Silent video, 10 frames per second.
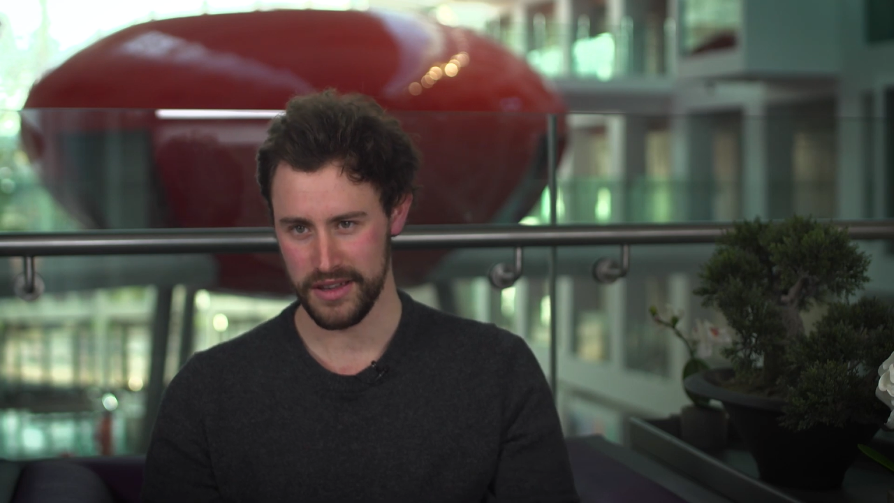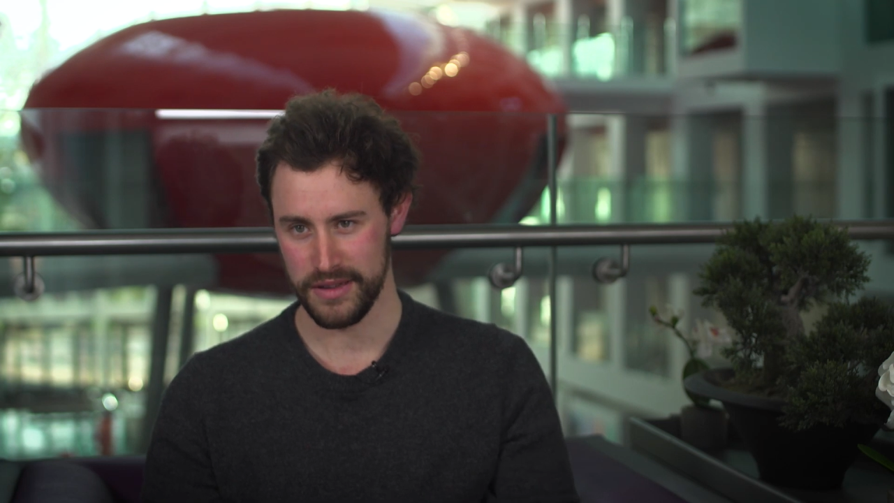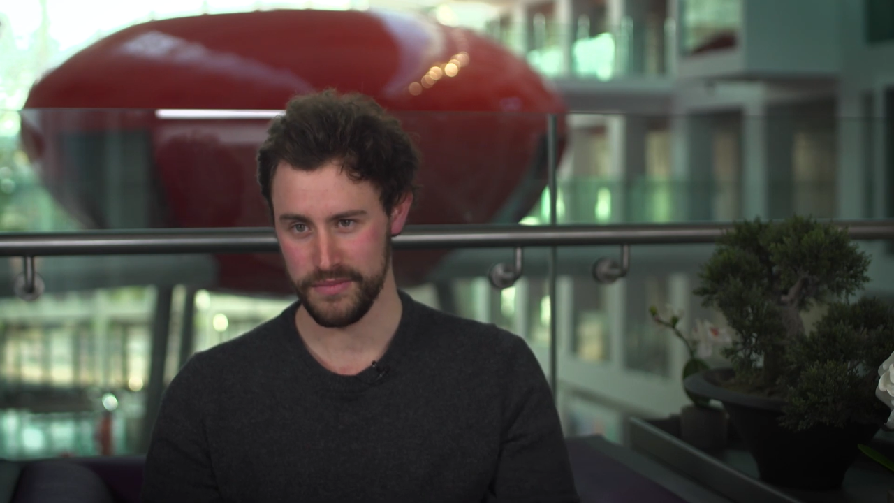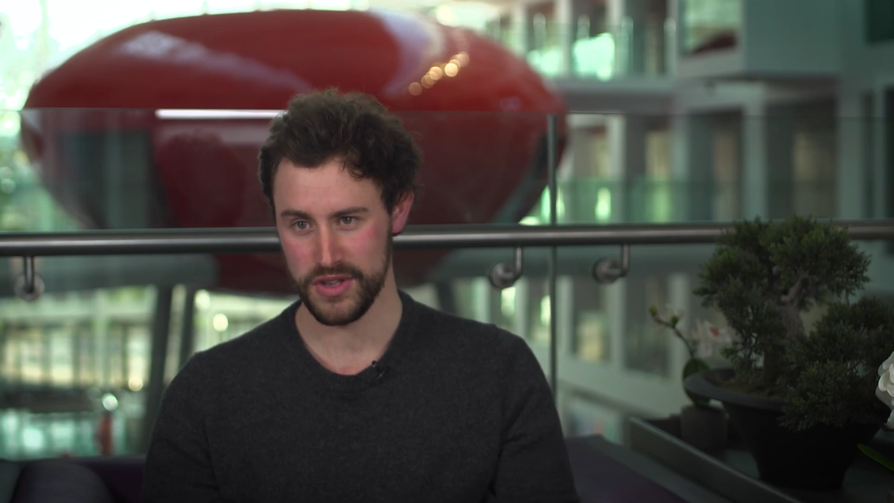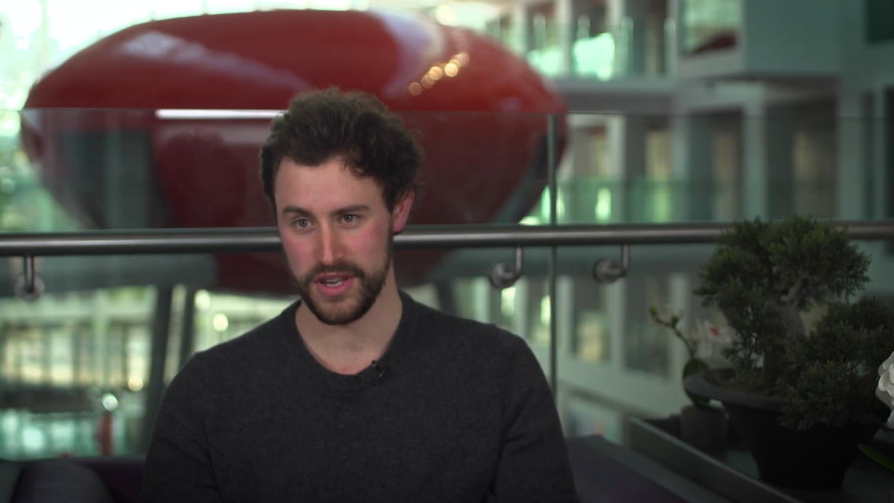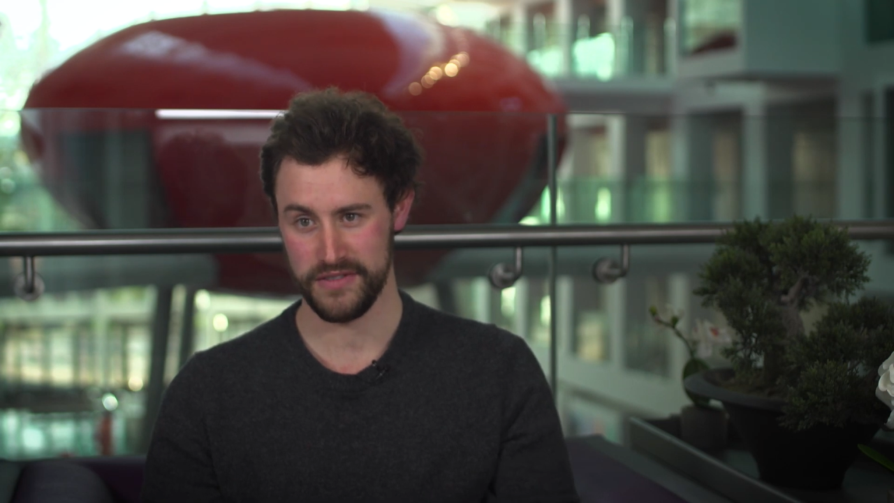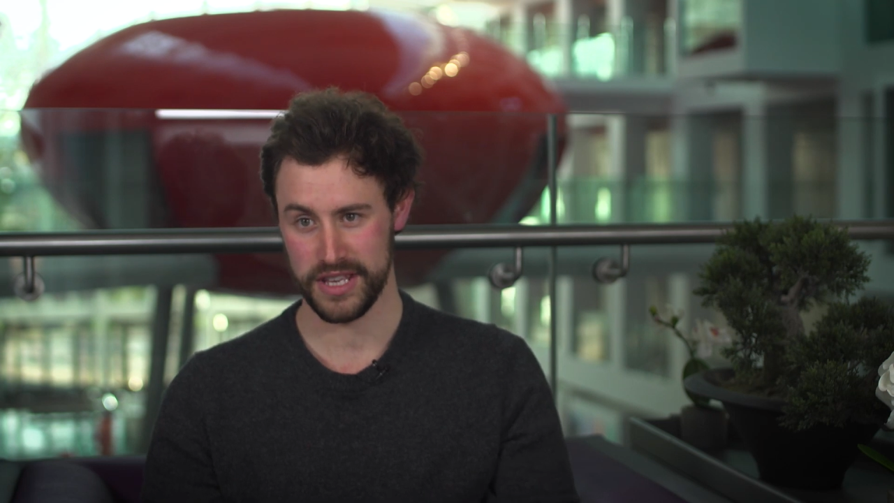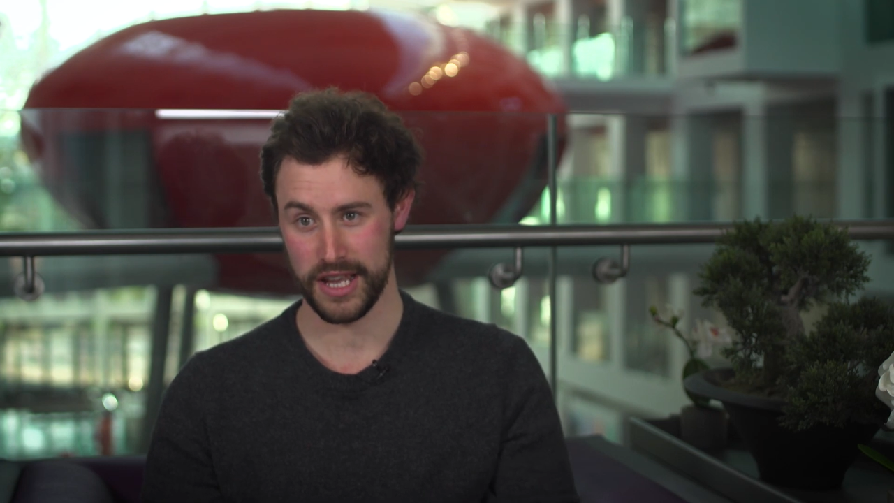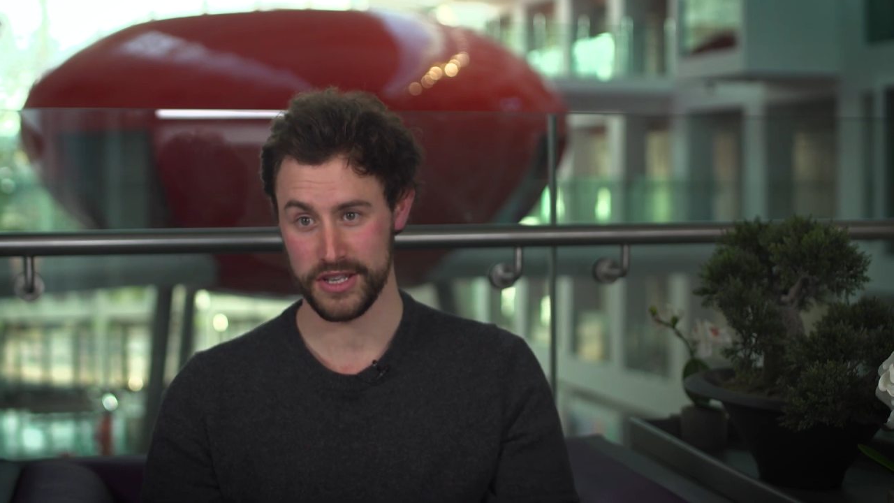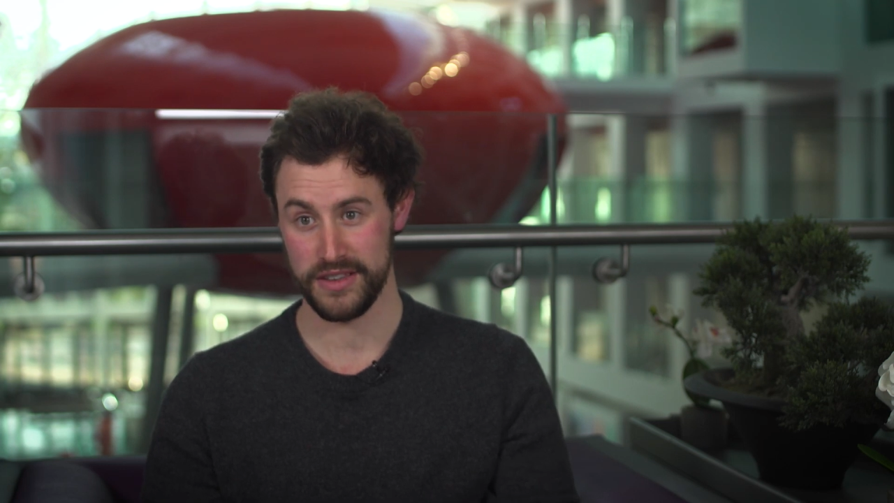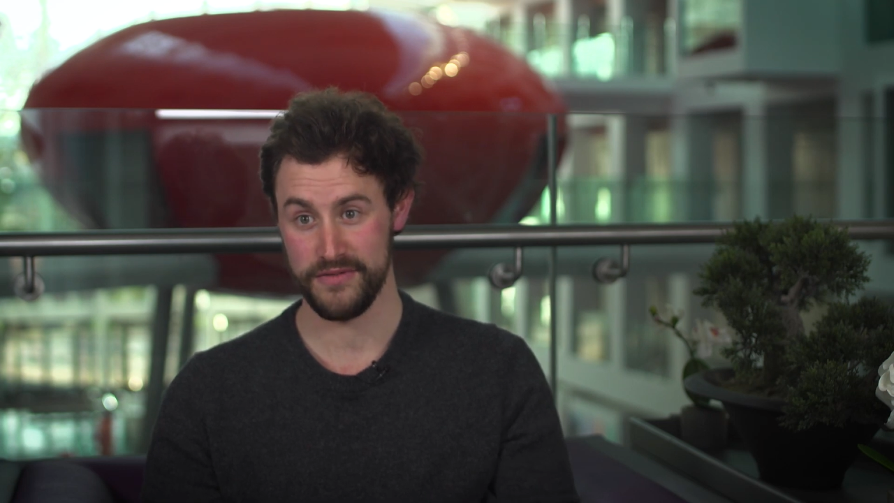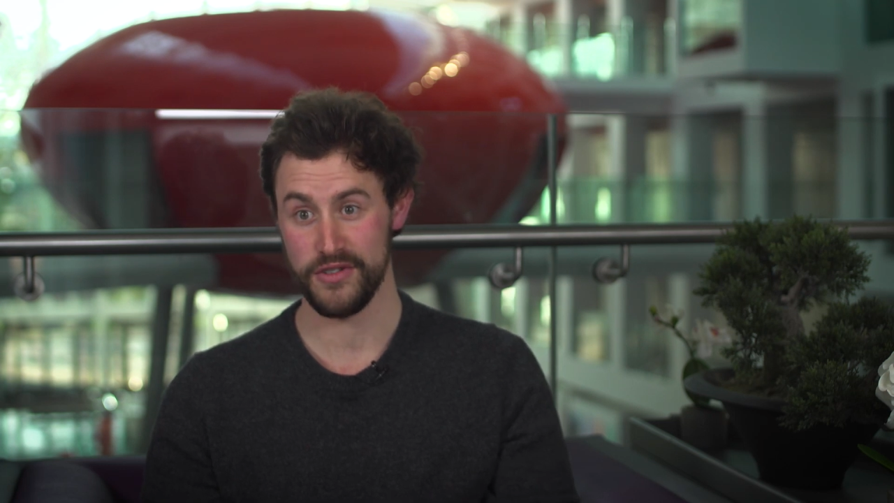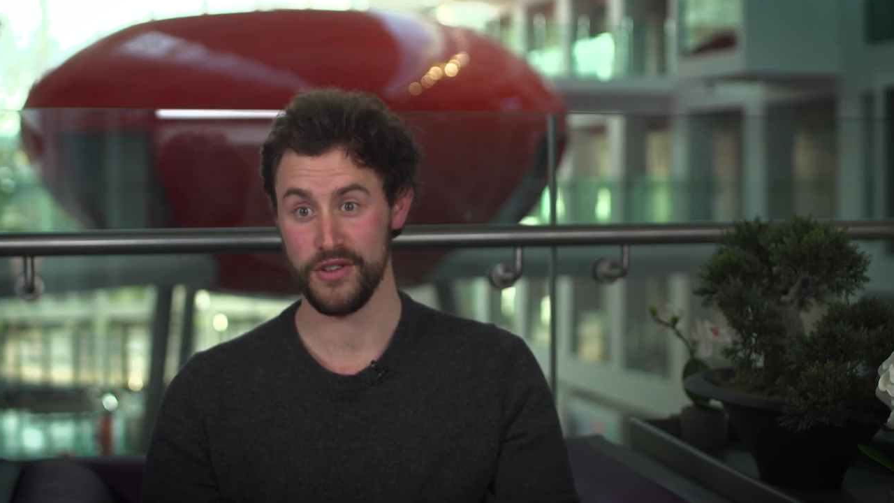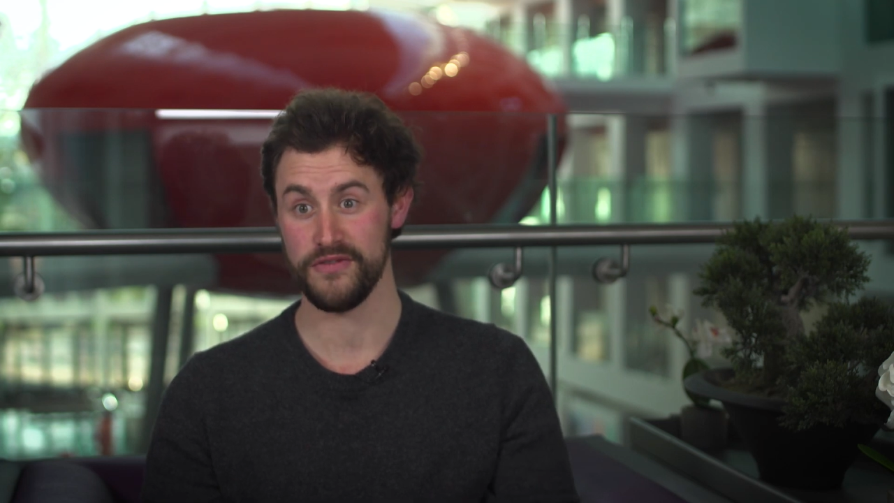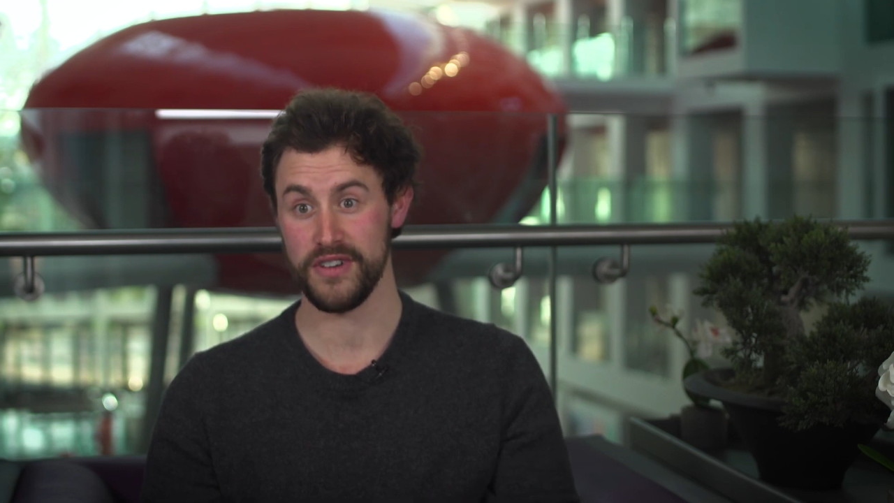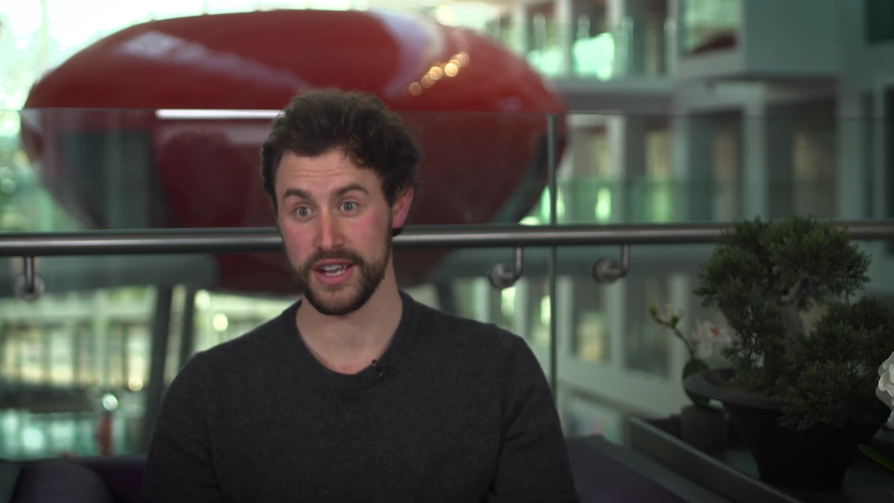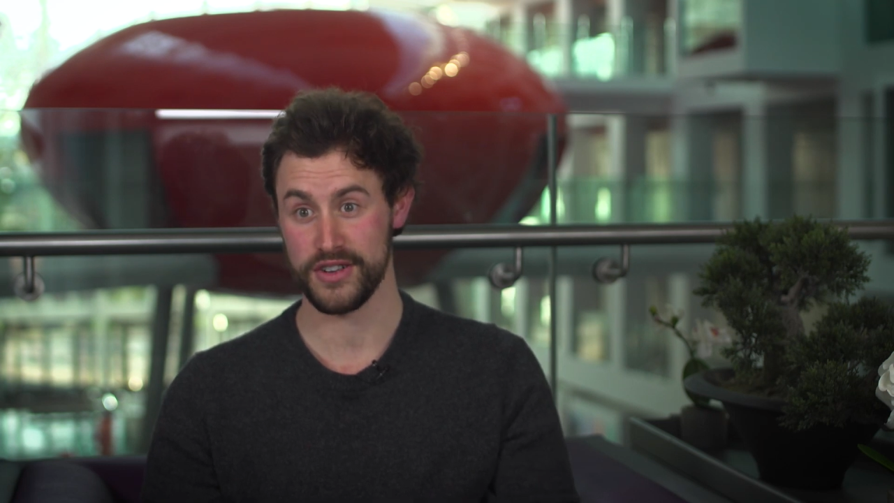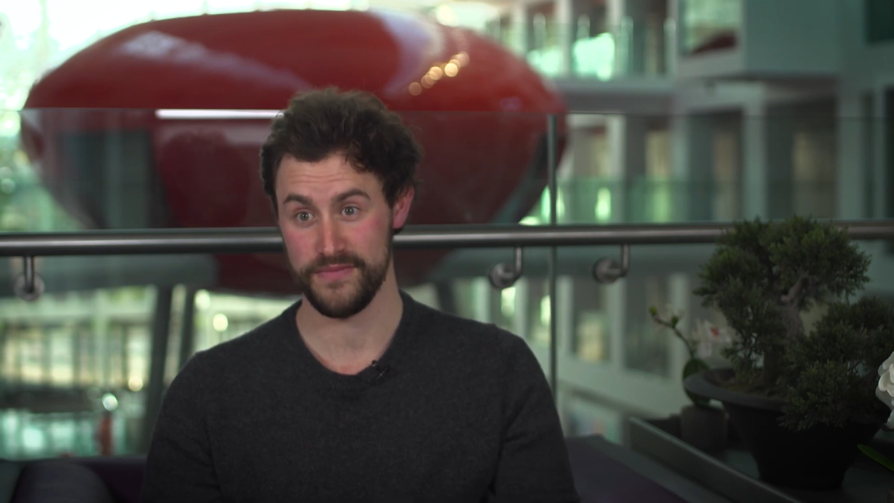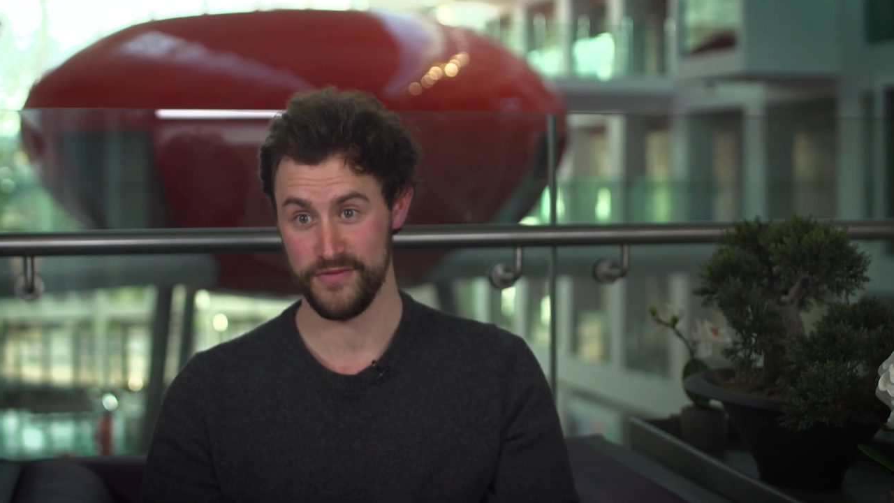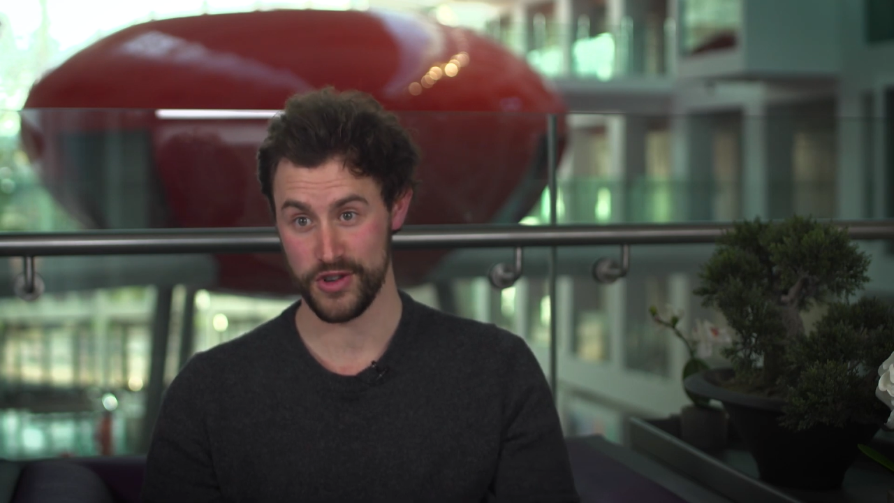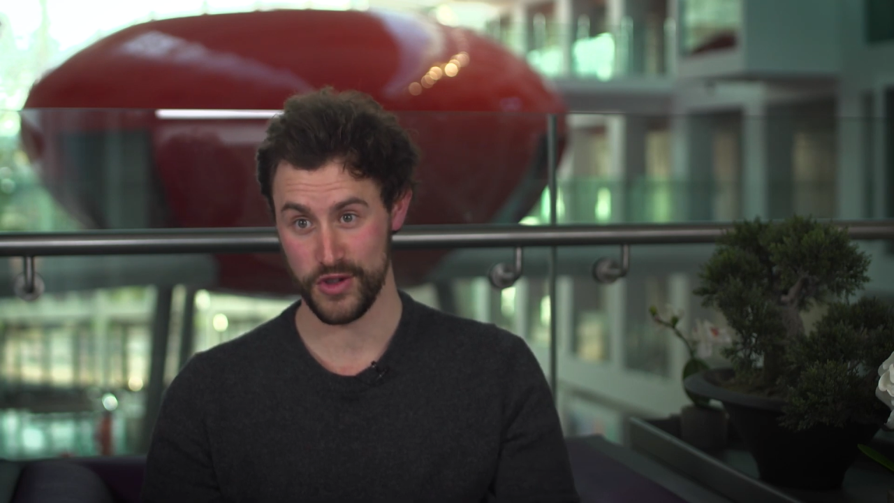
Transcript: I'm the Chief Executive of Action for